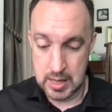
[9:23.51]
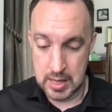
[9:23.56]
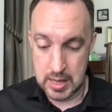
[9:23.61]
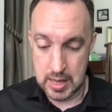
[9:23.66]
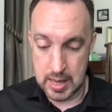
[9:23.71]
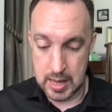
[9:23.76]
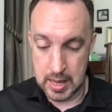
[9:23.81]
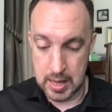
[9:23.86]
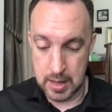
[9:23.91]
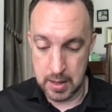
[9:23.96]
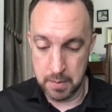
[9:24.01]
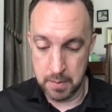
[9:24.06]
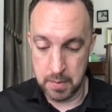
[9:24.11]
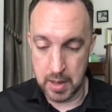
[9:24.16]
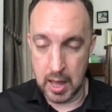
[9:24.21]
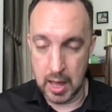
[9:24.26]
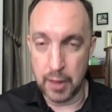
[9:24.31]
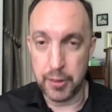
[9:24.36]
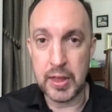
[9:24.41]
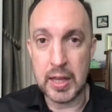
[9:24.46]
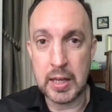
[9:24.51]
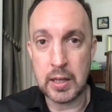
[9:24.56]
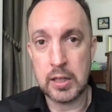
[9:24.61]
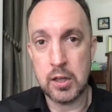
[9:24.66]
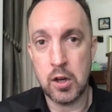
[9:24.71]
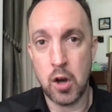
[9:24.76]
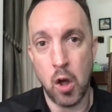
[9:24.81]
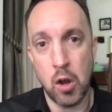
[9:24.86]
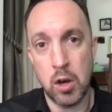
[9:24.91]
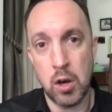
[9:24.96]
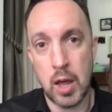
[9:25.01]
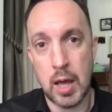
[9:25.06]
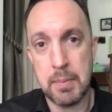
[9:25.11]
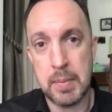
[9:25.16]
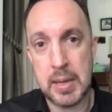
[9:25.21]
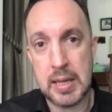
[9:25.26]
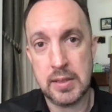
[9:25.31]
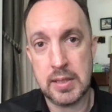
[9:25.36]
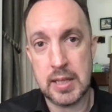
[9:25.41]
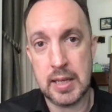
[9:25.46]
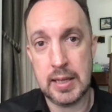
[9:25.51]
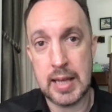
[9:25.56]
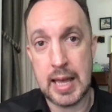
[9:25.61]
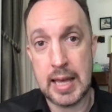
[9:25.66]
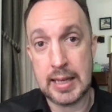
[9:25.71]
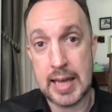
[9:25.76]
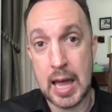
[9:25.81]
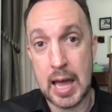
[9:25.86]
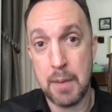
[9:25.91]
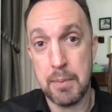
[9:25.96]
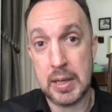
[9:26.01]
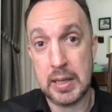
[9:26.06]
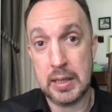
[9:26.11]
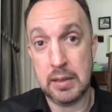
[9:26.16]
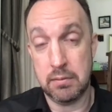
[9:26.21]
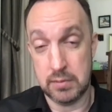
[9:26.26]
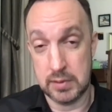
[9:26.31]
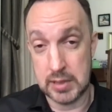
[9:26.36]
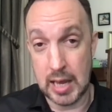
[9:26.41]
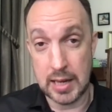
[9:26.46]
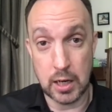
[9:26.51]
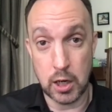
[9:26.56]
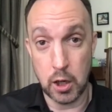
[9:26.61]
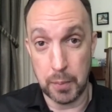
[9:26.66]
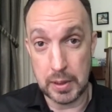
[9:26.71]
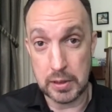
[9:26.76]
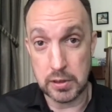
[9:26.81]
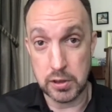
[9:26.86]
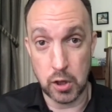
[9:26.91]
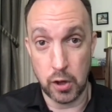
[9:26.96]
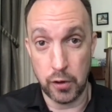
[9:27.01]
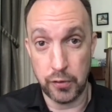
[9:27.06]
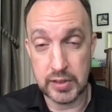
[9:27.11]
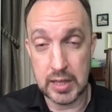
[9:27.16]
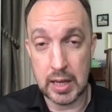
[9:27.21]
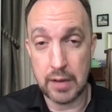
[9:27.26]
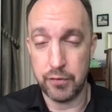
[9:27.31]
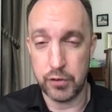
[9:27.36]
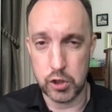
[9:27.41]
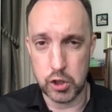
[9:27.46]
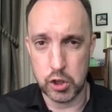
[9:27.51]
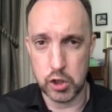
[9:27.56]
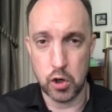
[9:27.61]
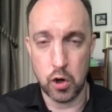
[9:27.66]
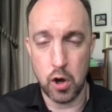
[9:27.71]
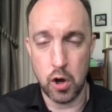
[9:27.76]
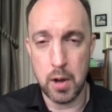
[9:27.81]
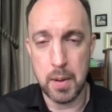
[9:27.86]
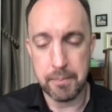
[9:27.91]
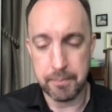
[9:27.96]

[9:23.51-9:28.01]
I think in an online meeting, it can be done a little bit softer, for sure.